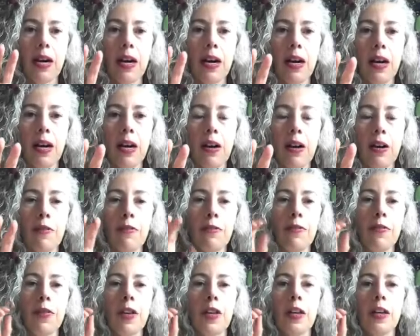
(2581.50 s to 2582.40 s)

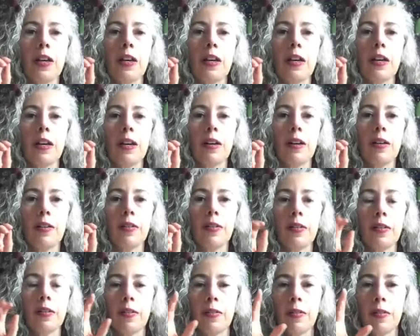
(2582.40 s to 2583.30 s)
of
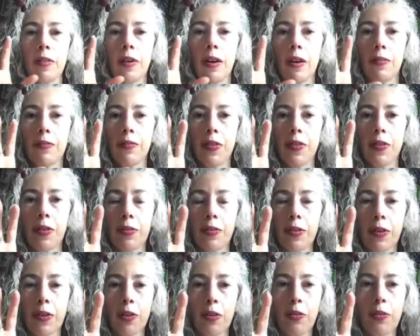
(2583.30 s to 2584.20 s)

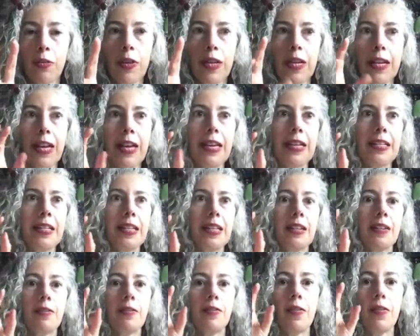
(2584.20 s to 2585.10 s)
the
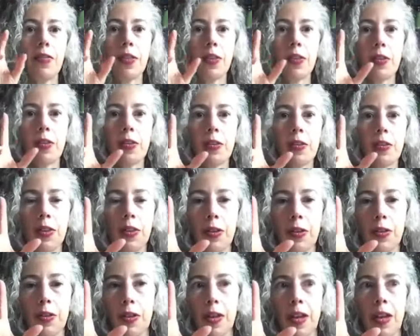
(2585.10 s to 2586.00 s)
creative,
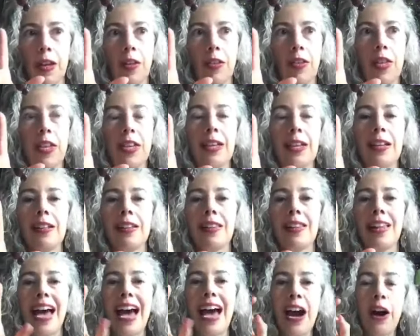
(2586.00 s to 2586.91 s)
the
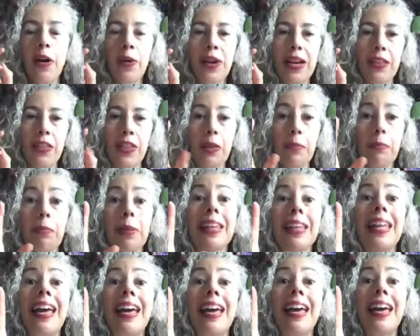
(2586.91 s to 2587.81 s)
allowing, the
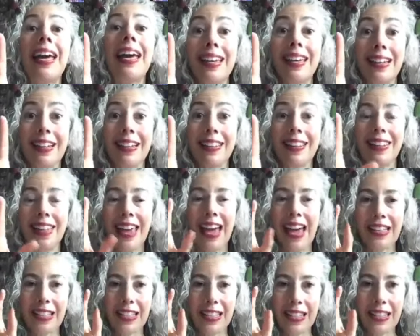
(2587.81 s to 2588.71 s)
playing.
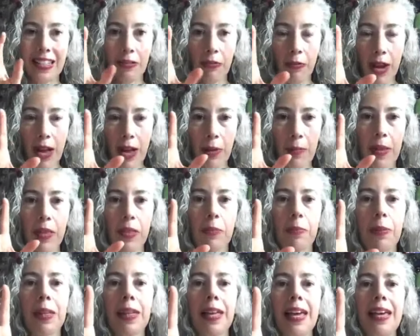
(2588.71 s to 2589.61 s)
That's the realm of
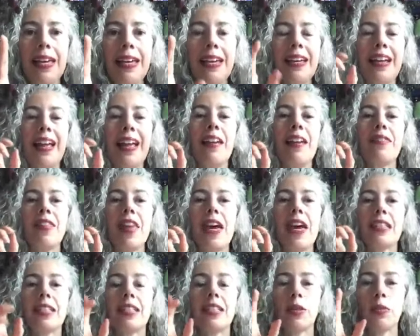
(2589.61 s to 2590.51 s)
the playing, and
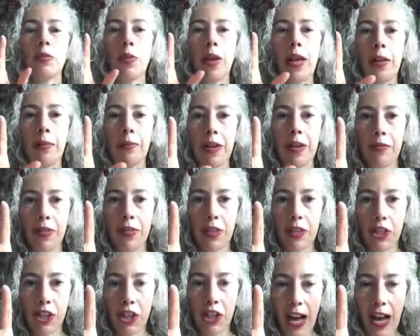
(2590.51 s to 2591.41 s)
that's the realm of the
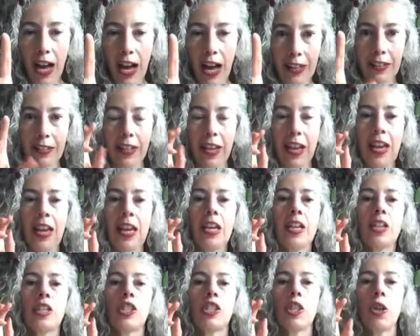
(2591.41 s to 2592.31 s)
child.
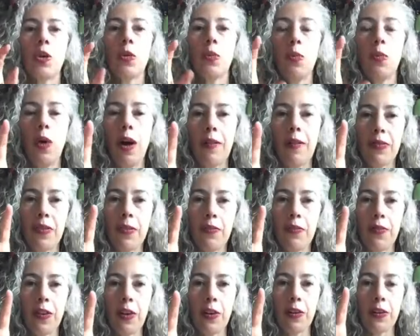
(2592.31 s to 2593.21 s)
So what the
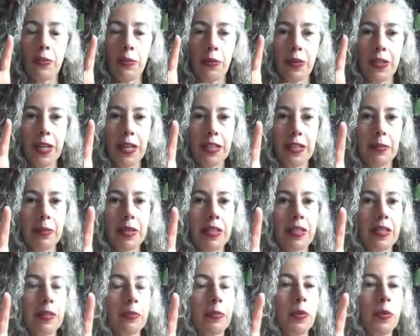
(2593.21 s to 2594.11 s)
fairies were telling me
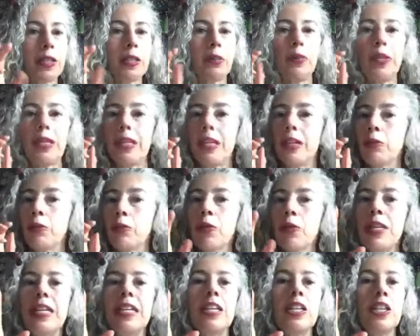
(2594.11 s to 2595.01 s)
this morning, we can
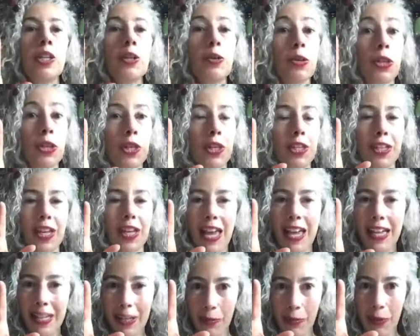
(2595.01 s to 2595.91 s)
re-youthen
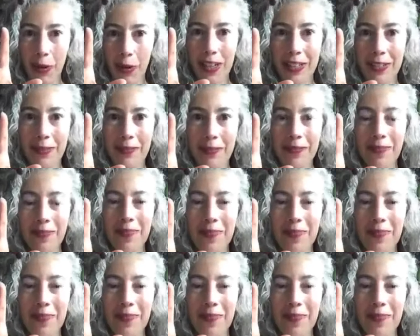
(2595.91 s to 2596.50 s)
anyone,